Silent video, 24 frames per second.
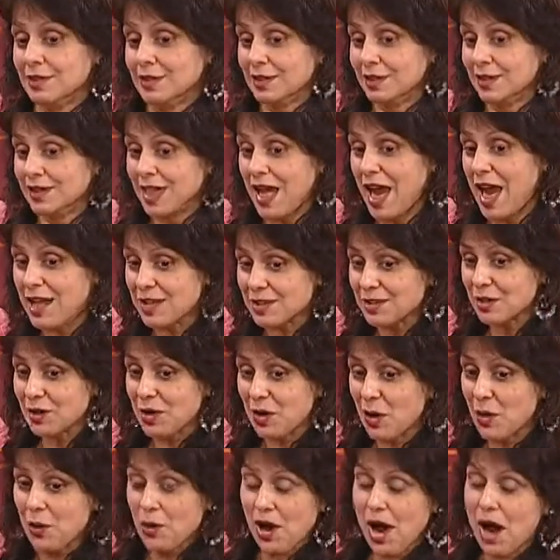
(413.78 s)
days
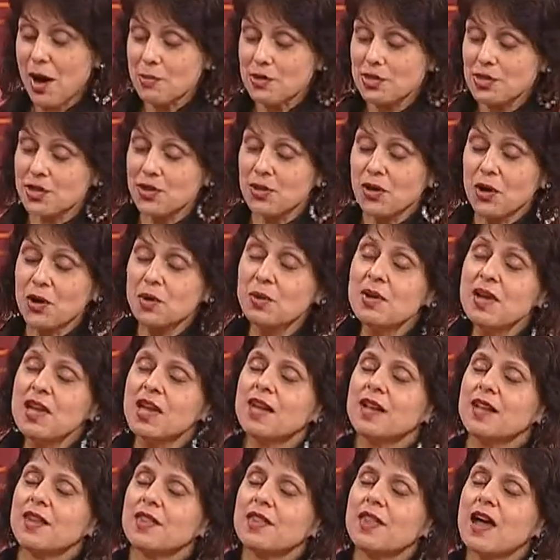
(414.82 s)
ago or hours ago,
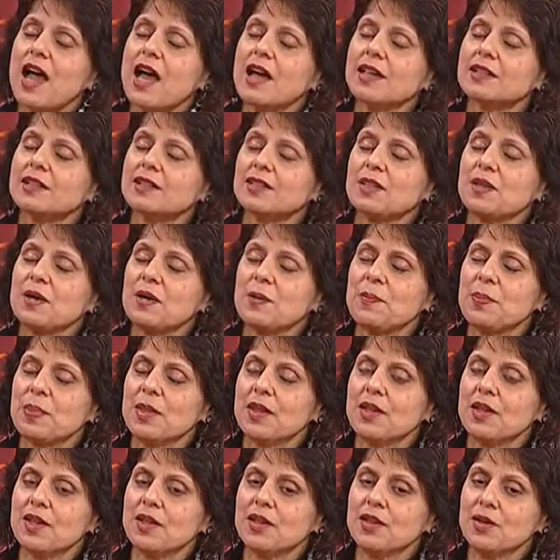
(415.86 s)
that
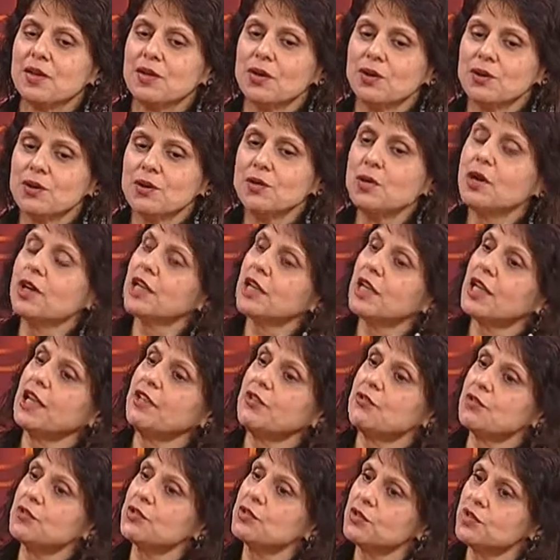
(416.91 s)
you are
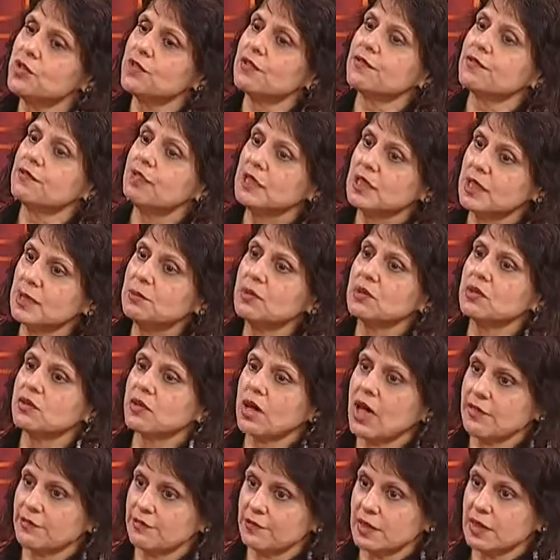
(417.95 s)
catering to different
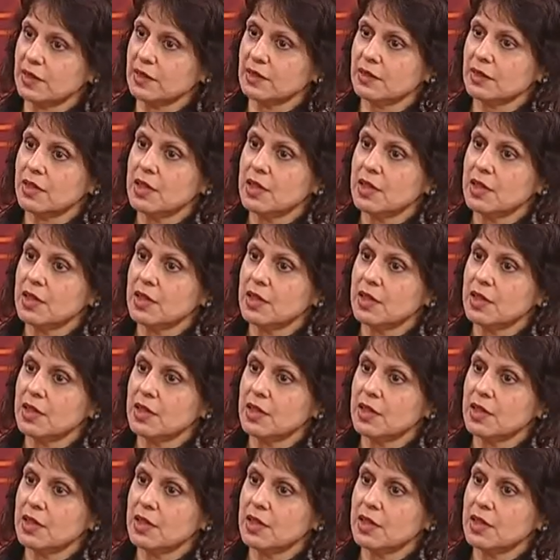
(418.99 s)
demographics,